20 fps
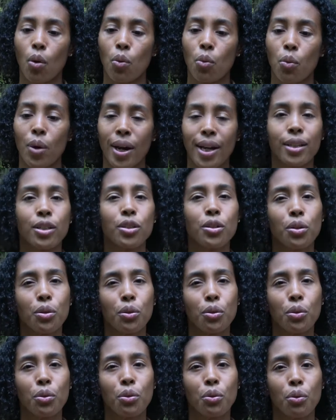when
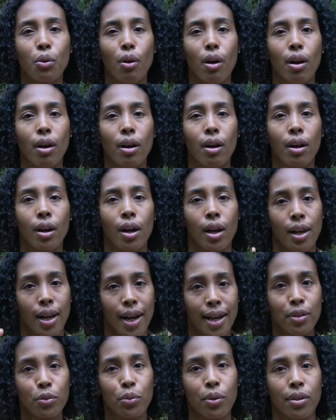you
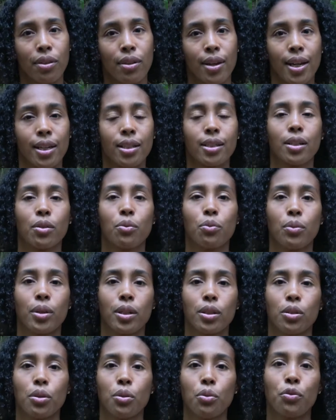align with that, and
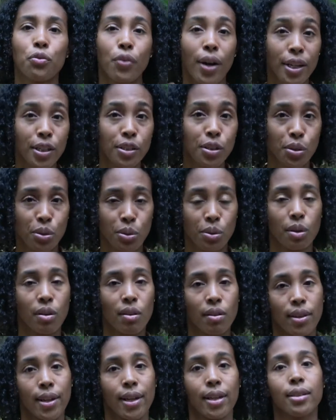when you fine-tune
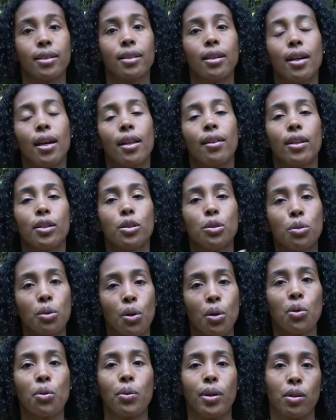on that, then you
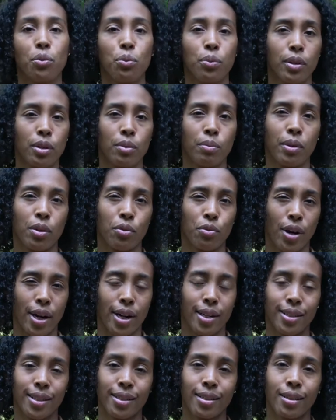know it will be right.